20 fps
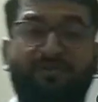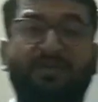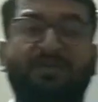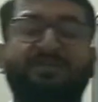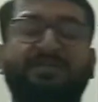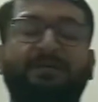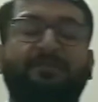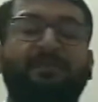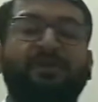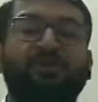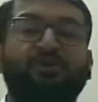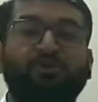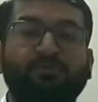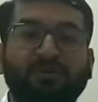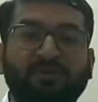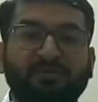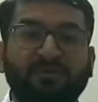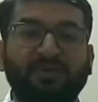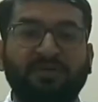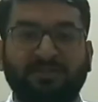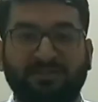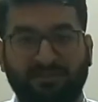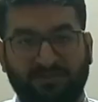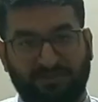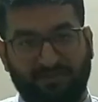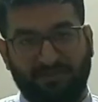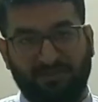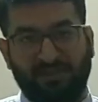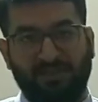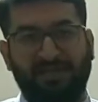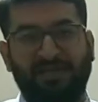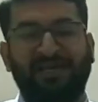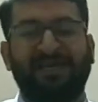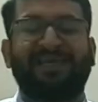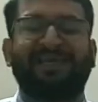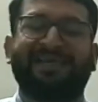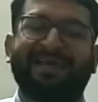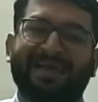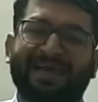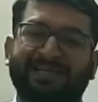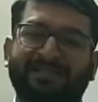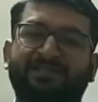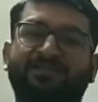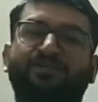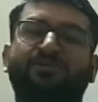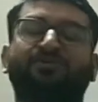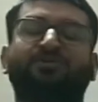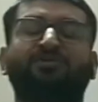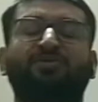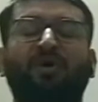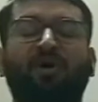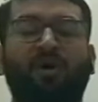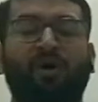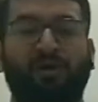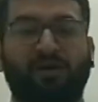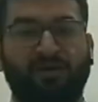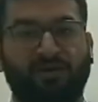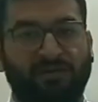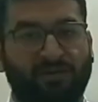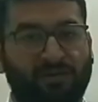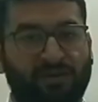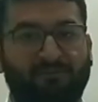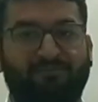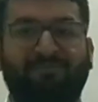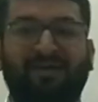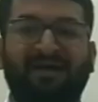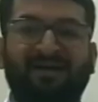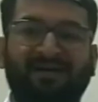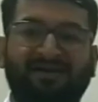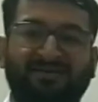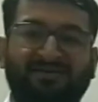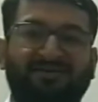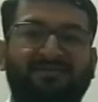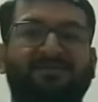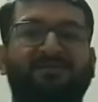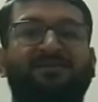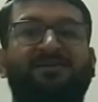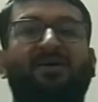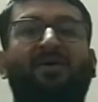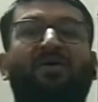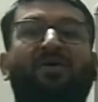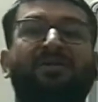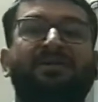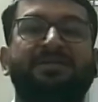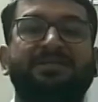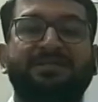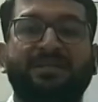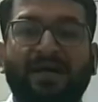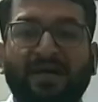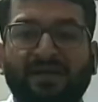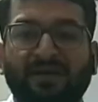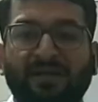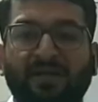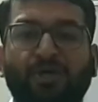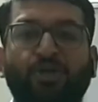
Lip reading: For example, human beings, cat, dog, plants, all these are